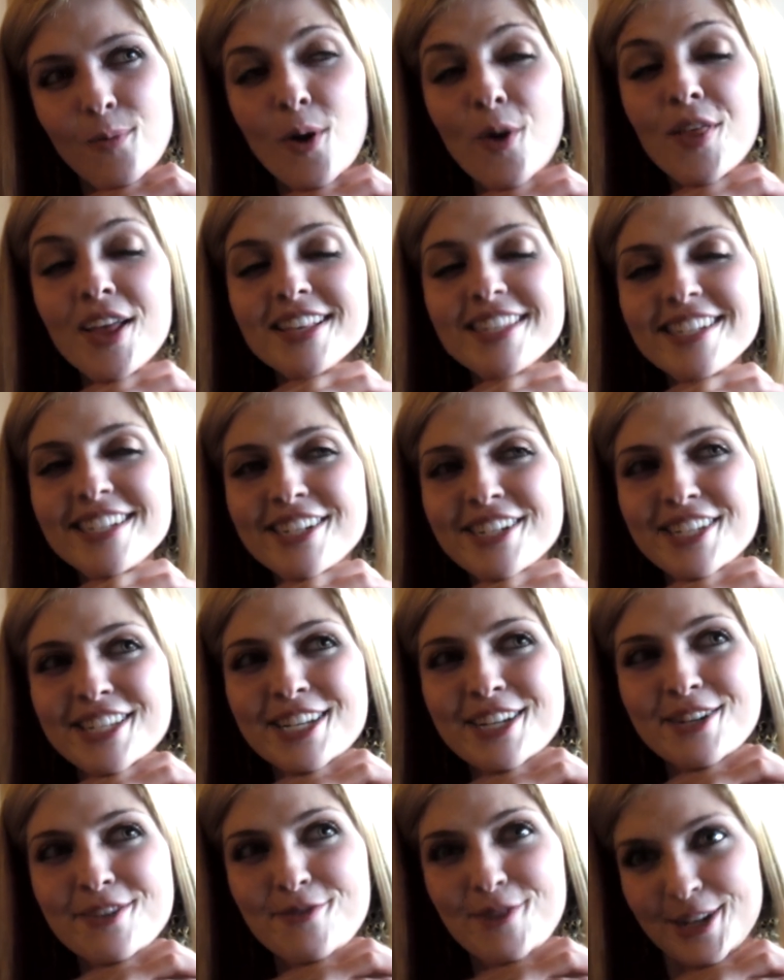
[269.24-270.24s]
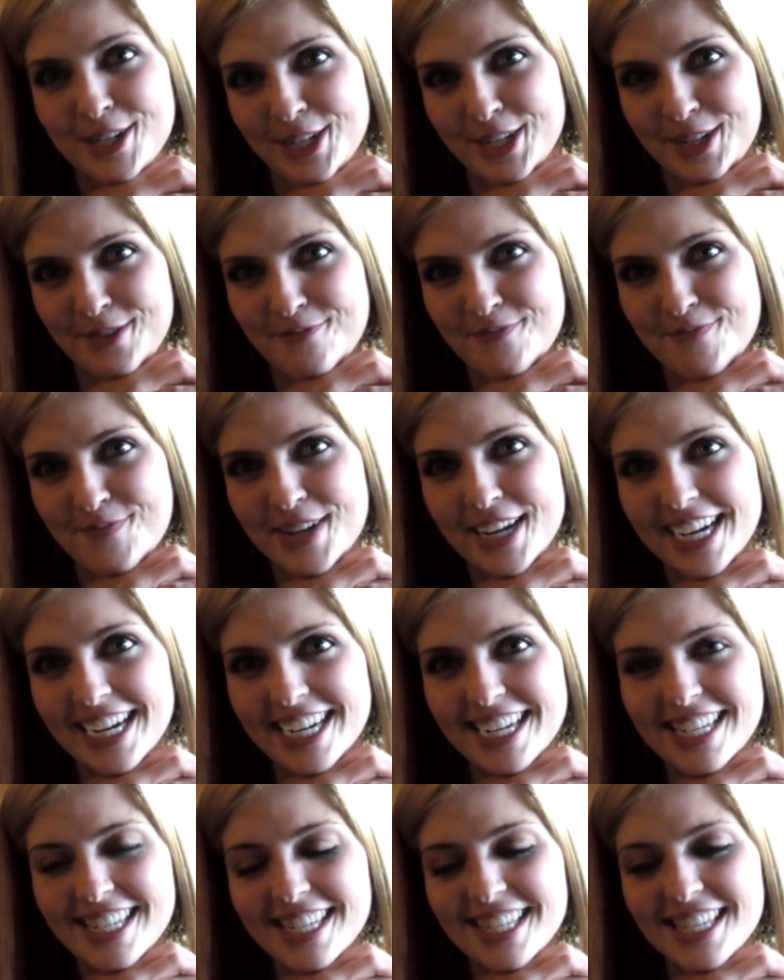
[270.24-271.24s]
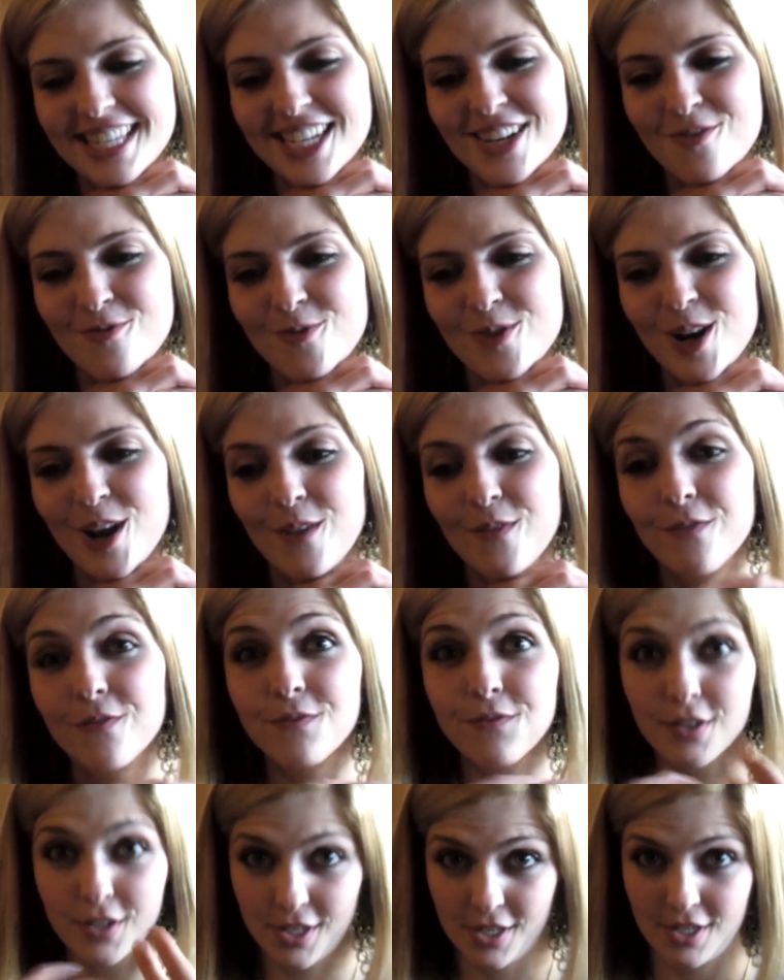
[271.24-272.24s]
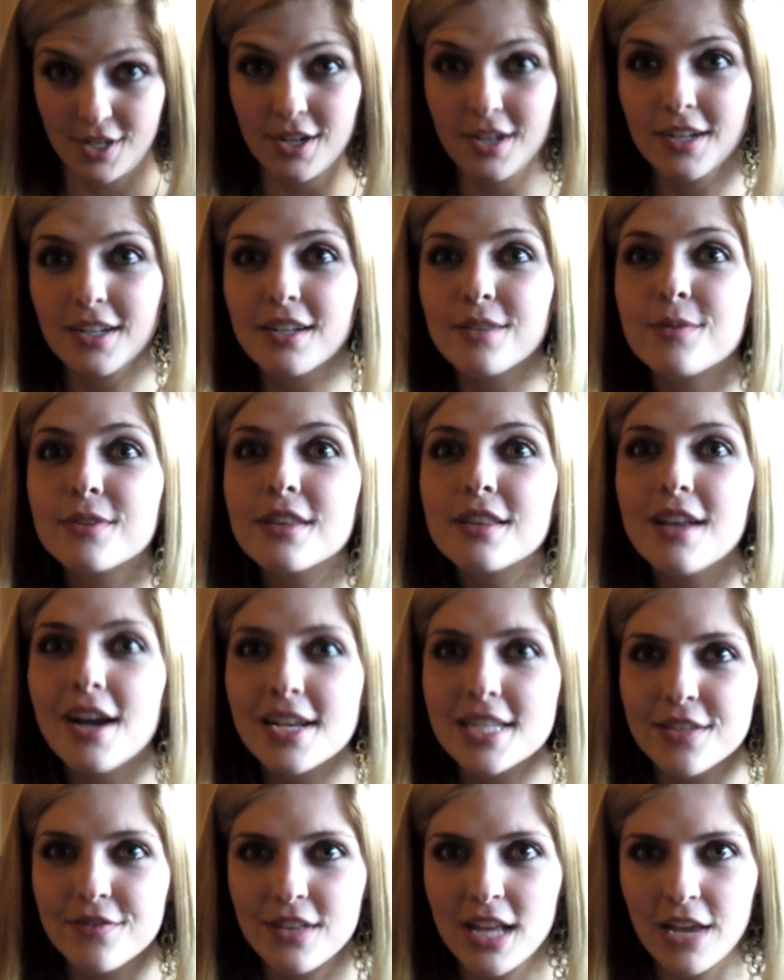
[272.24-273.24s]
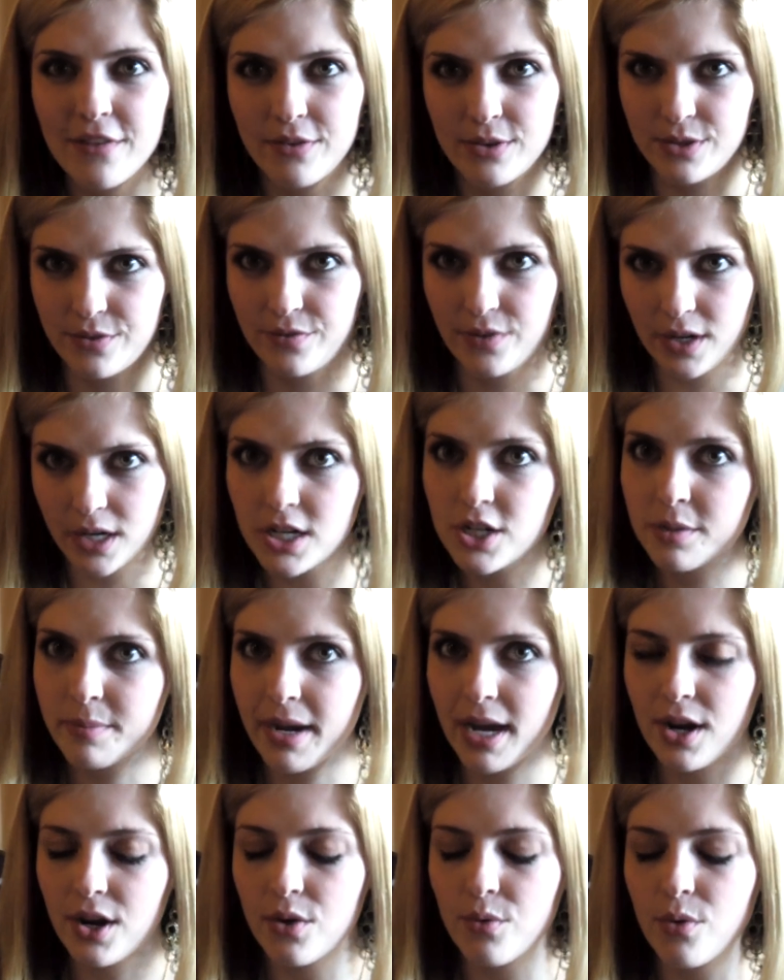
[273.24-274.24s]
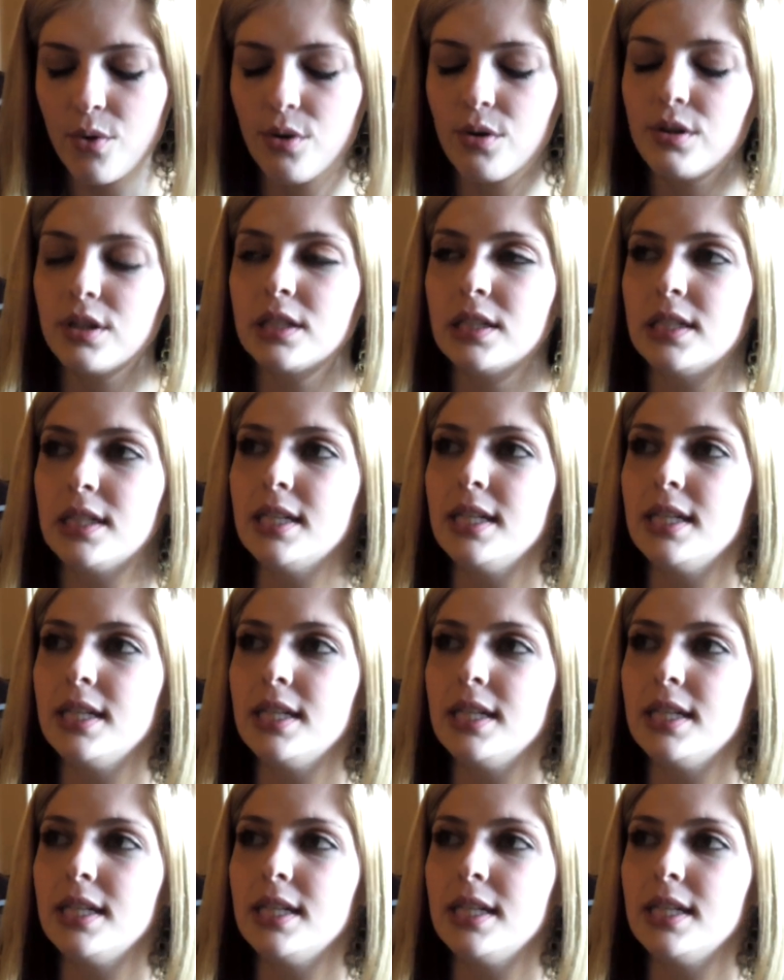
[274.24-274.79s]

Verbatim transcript: Well, that's an interesting question because when I first started with The loss of Life as a very dramatic role,